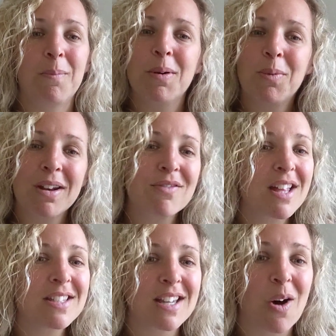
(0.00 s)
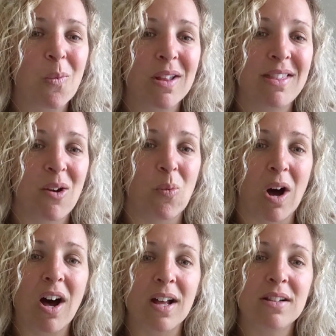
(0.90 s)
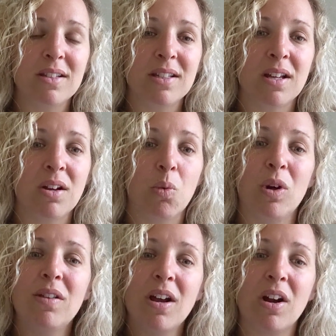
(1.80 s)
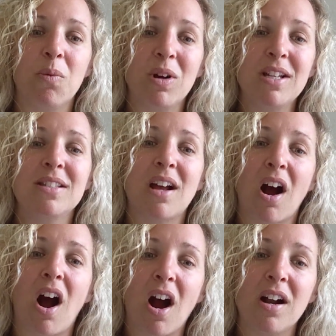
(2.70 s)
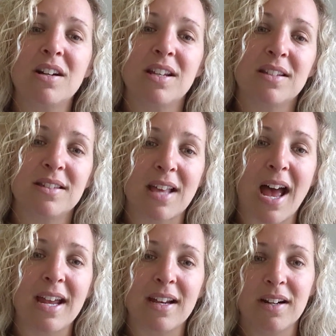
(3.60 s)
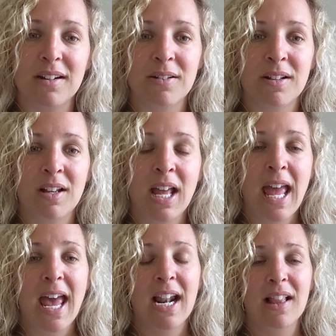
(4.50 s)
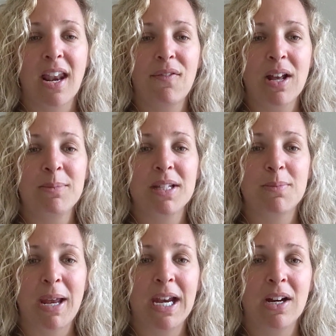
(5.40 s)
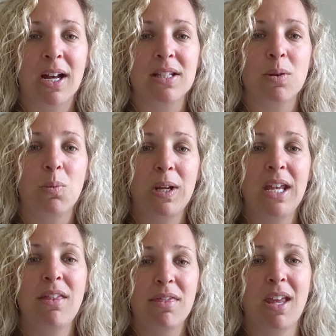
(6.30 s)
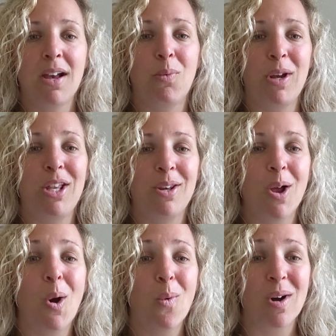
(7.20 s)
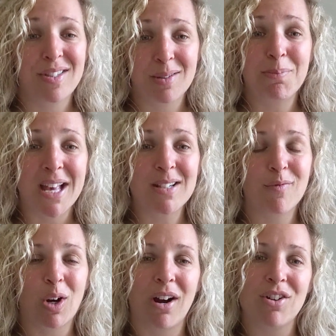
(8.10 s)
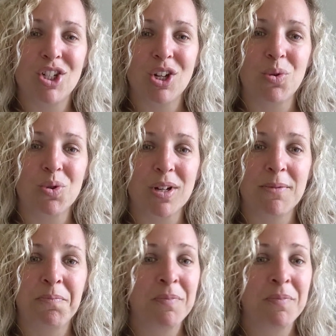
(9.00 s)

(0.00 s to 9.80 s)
But what if that's not what they want? What does their heart desire? And a lot of times as parents, we think we know what's best for our children,